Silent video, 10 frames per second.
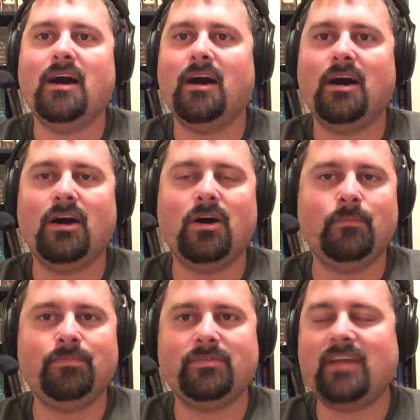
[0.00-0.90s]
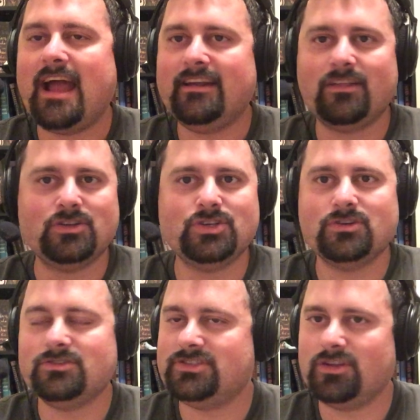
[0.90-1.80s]
Ty
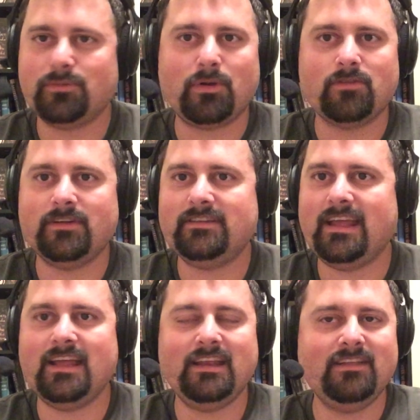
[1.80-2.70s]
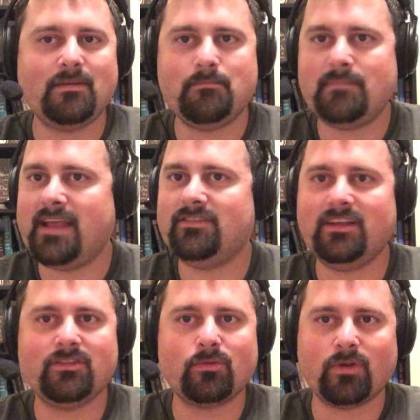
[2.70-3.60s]
Dillinger, still the perfect 10. He's amazing
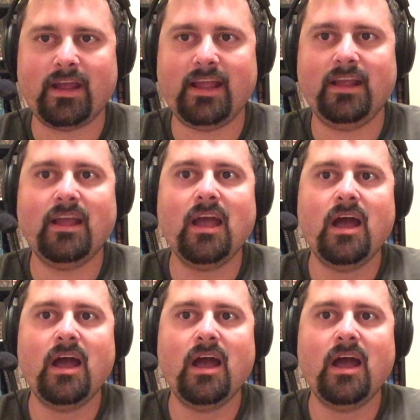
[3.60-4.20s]
in the ring.